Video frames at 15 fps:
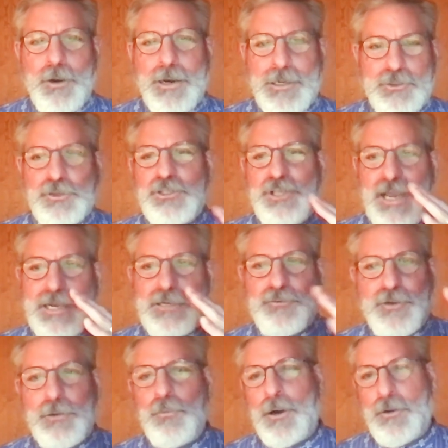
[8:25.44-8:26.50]
on a
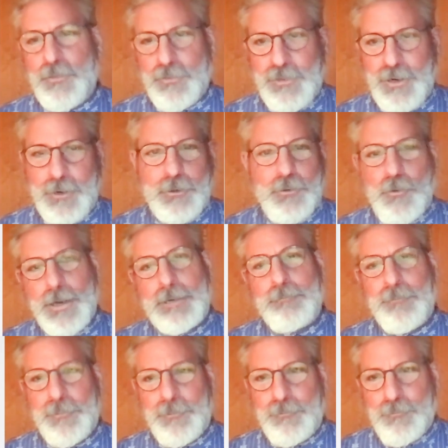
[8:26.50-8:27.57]
trajectory where they're
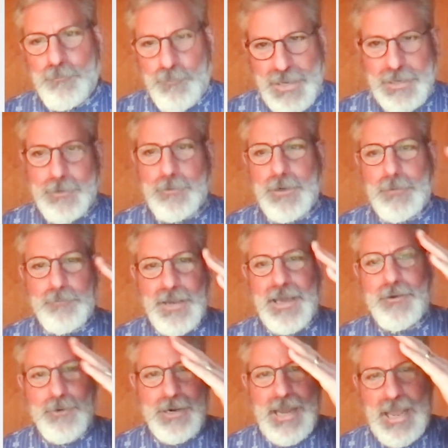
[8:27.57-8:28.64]
growing bigger and
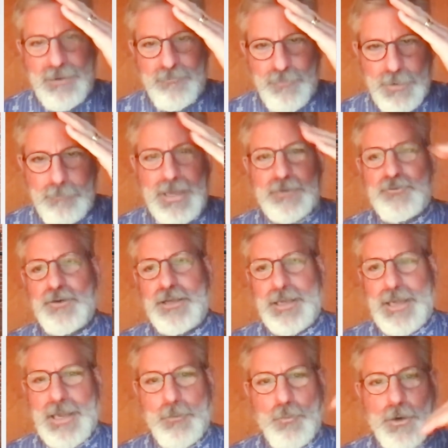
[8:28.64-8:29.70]
better in every
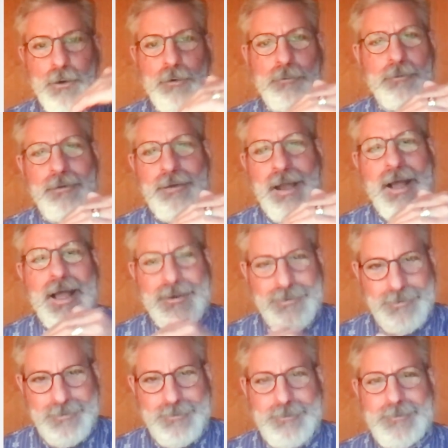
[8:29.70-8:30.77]
metric, and we're not.
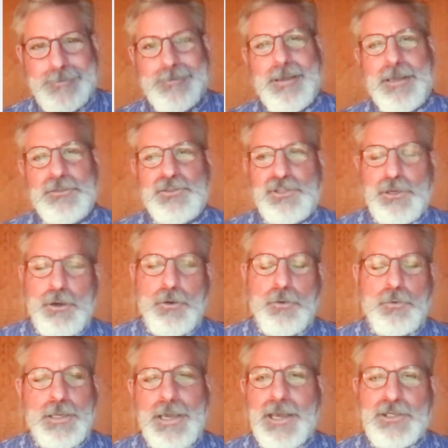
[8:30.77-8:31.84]
And
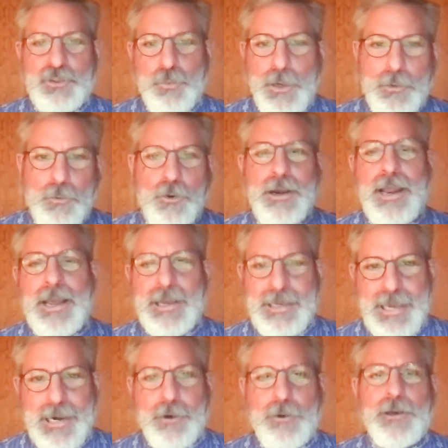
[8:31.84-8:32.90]
so, yes, we were a
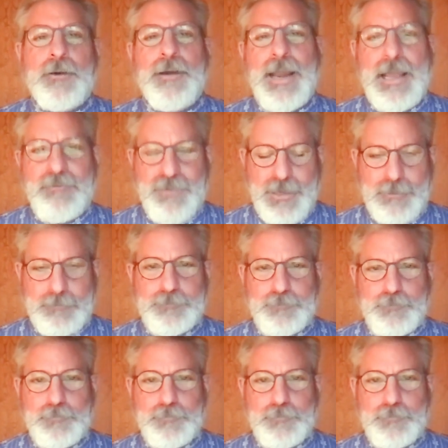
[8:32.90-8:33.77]
carrier Navy.